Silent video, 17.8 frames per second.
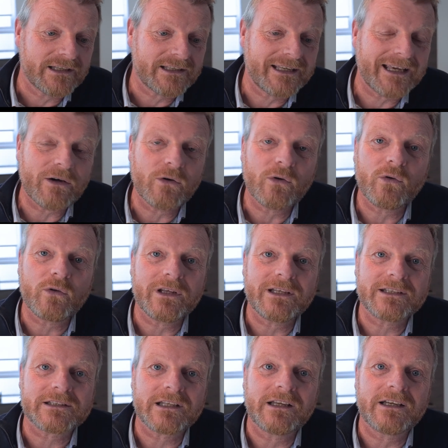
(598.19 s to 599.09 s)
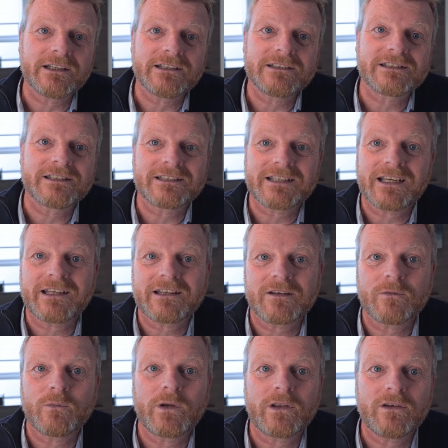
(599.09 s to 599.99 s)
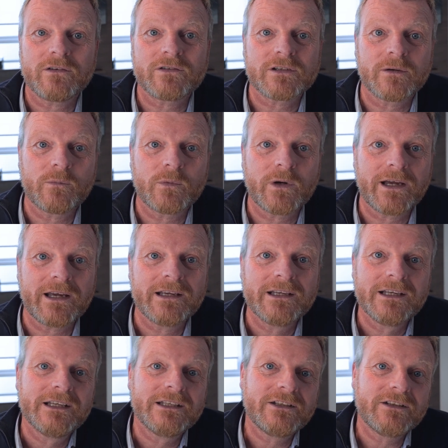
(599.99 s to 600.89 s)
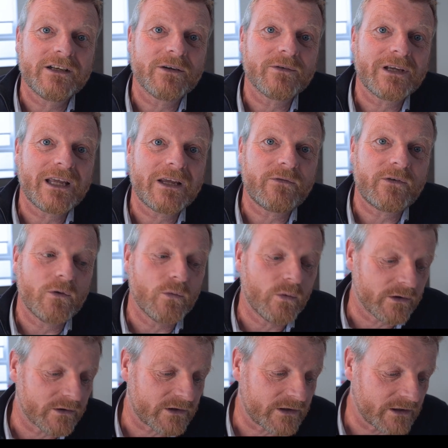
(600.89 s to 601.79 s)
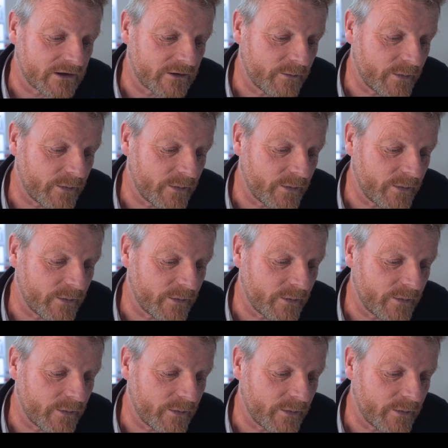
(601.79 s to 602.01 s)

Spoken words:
get all these lights and take them with you somewhere, you know, if you want to.